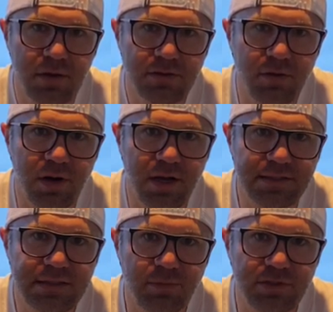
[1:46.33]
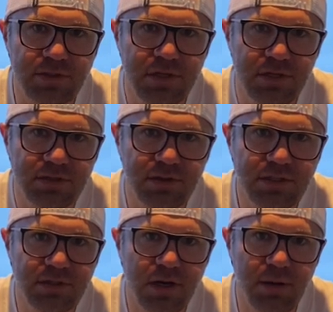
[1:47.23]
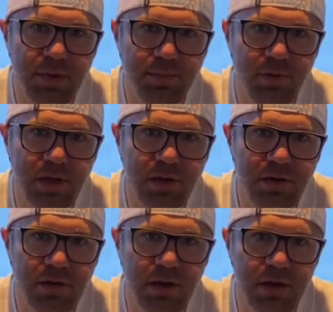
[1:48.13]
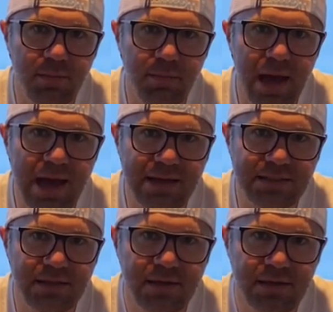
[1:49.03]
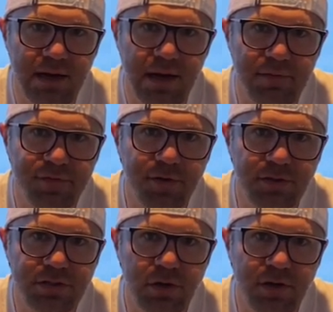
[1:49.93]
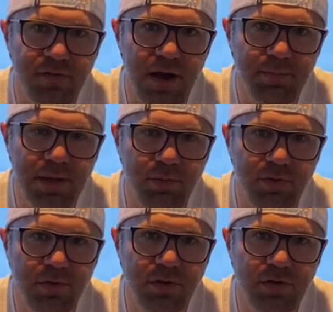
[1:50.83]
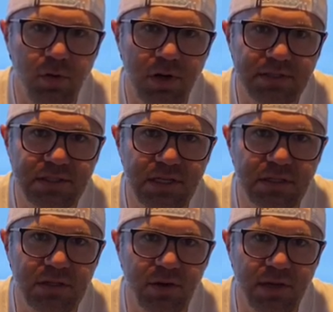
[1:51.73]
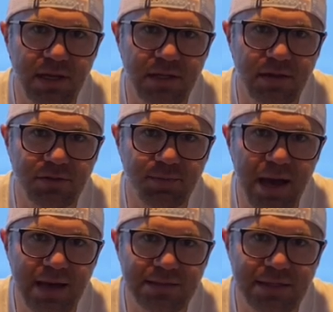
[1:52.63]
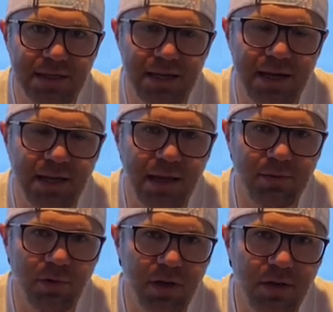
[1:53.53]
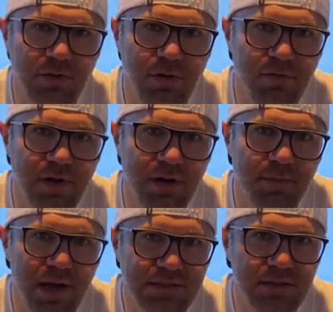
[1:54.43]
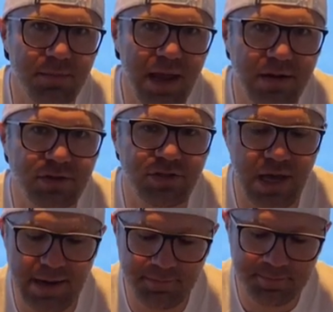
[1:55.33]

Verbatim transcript: to our customers. So these are going to be pretty good bags. Um, first 35 people through the door at 6.30 get those bags. And again, we're going to do our very best to manage that.